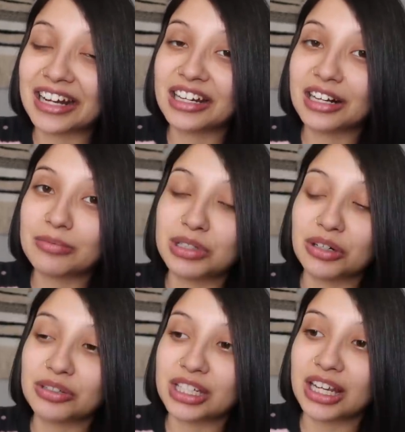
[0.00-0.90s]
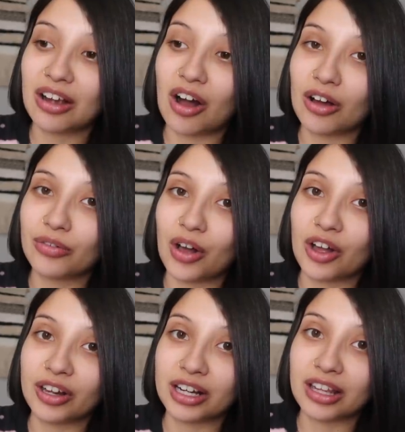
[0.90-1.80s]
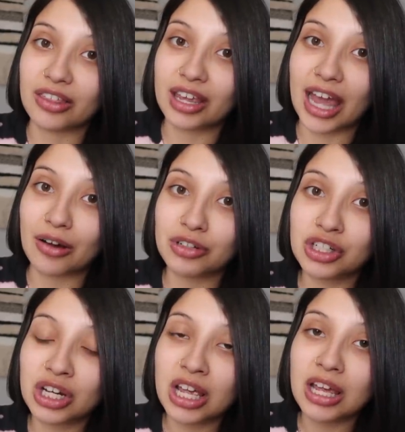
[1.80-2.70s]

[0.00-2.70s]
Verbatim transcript: ended up dozing off on the couch